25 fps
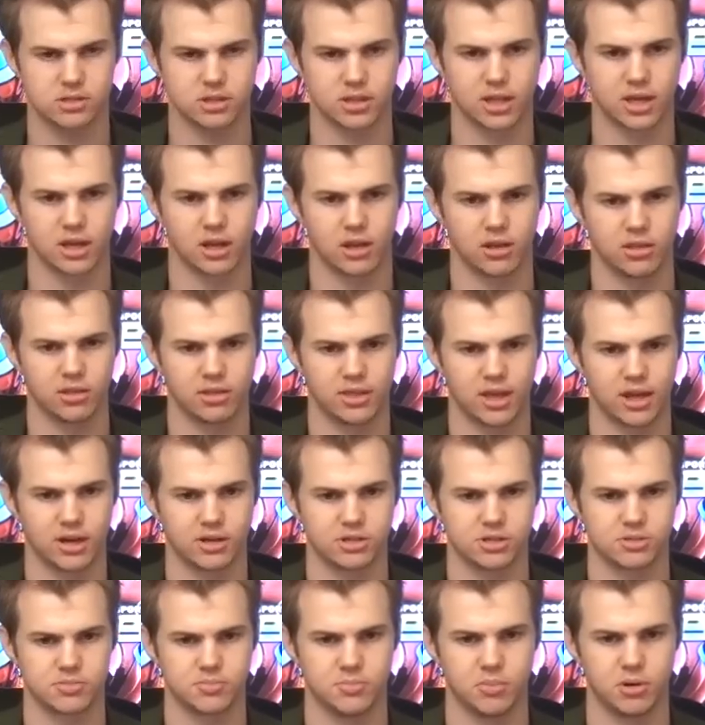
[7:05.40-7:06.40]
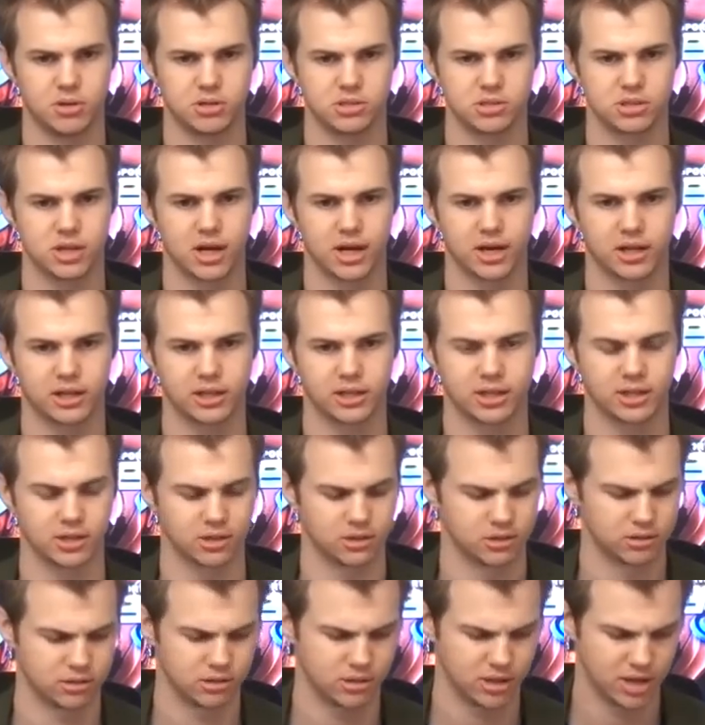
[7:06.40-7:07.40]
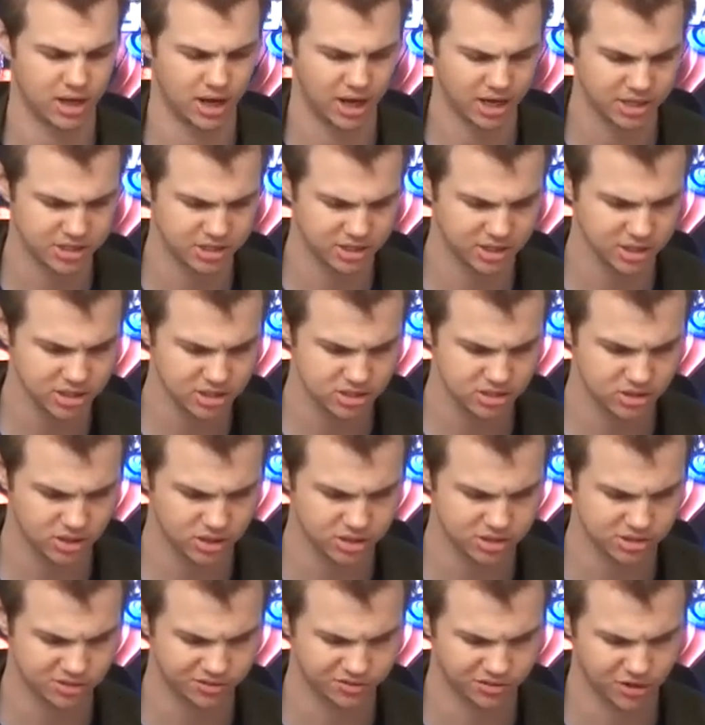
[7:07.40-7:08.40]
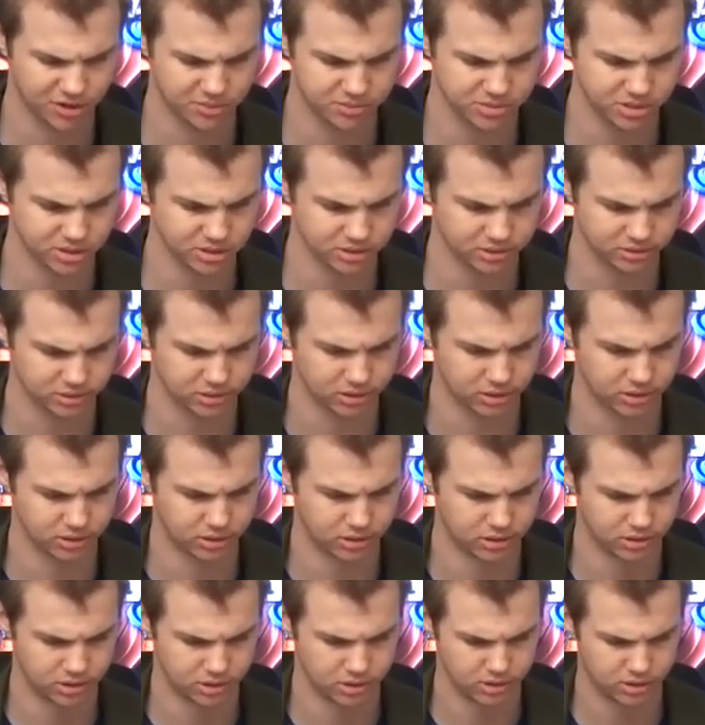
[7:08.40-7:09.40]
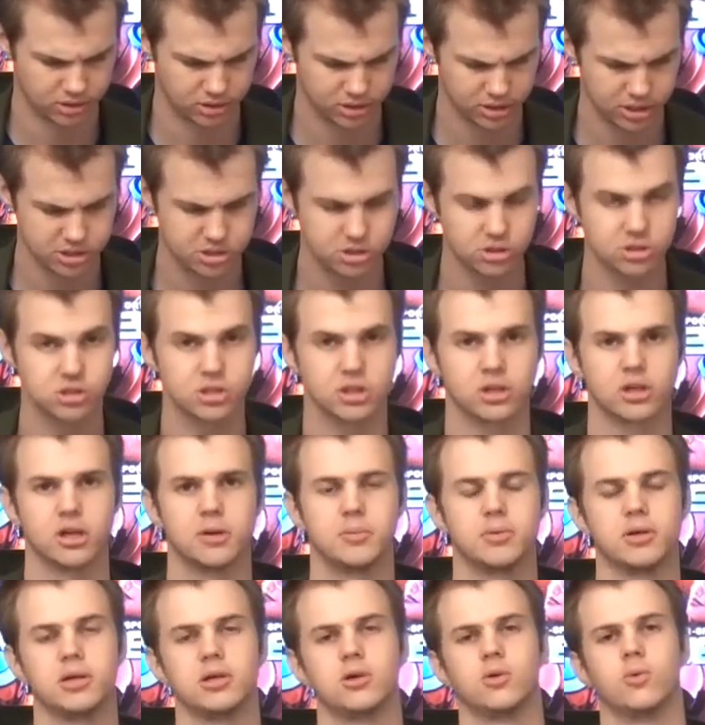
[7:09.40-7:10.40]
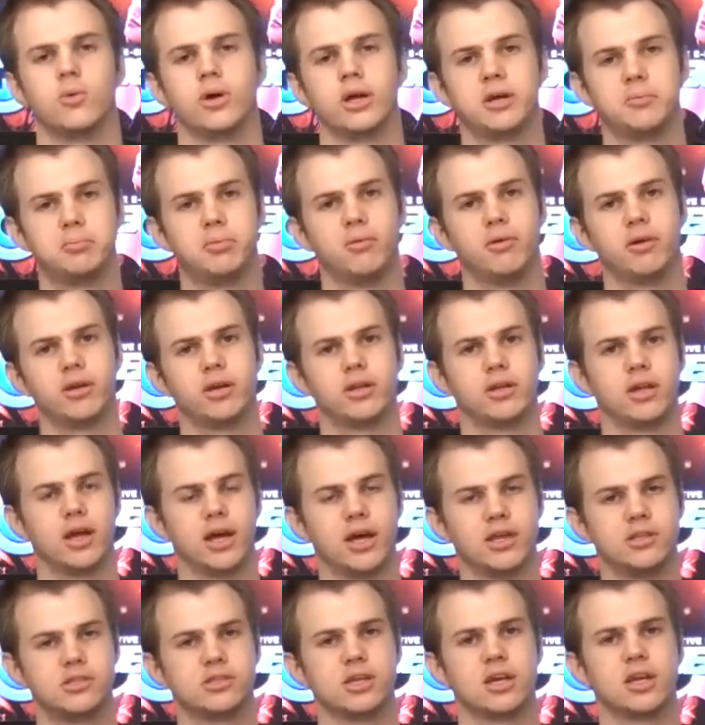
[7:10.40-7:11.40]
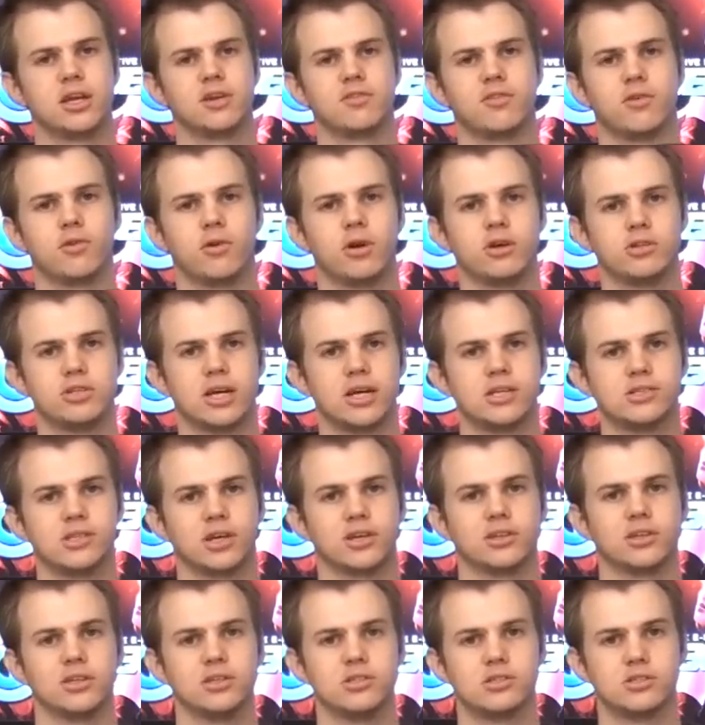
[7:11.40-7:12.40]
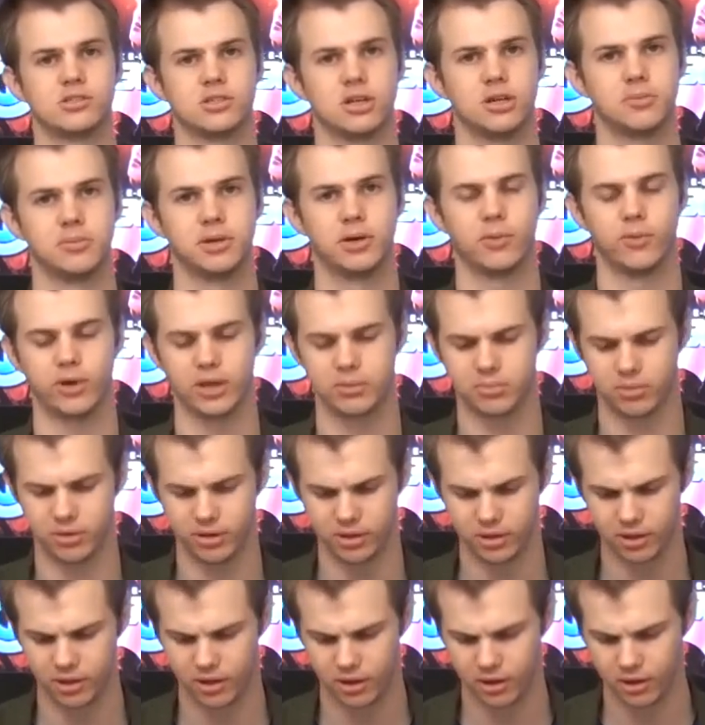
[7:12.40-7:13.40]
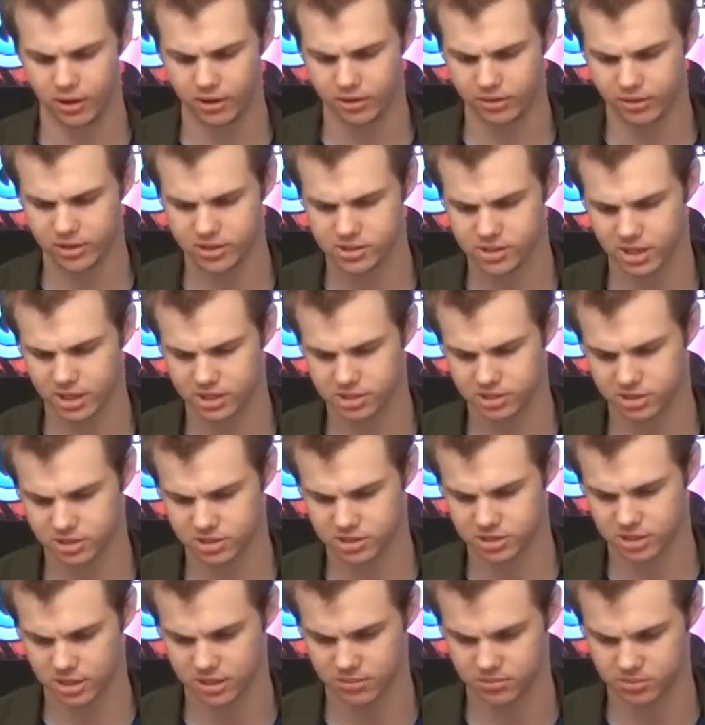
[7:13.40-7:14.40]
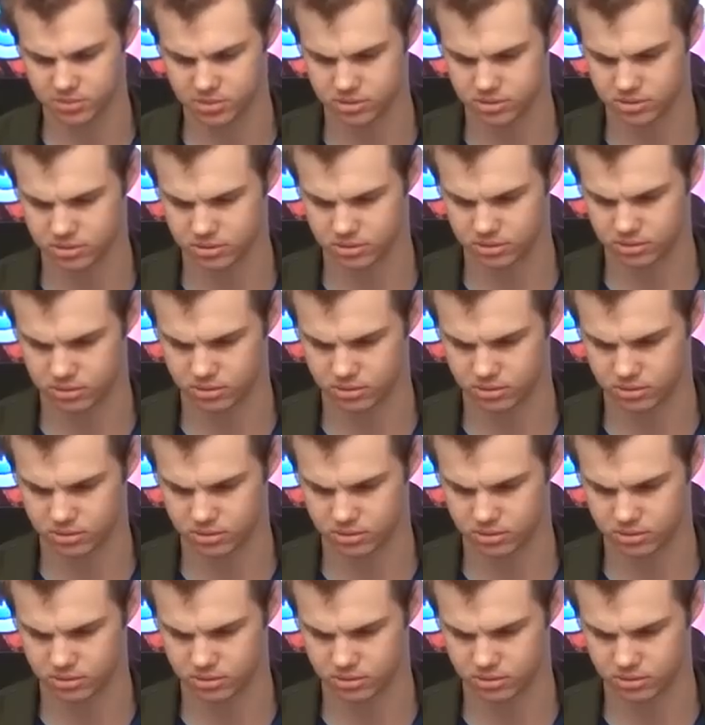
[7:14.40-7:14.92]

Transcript: so that is most likely... Actually, that's nice and firm too. That's usually going to be your weak point in the headset. If it rotates like this, it's going to be your weak point. This actually seems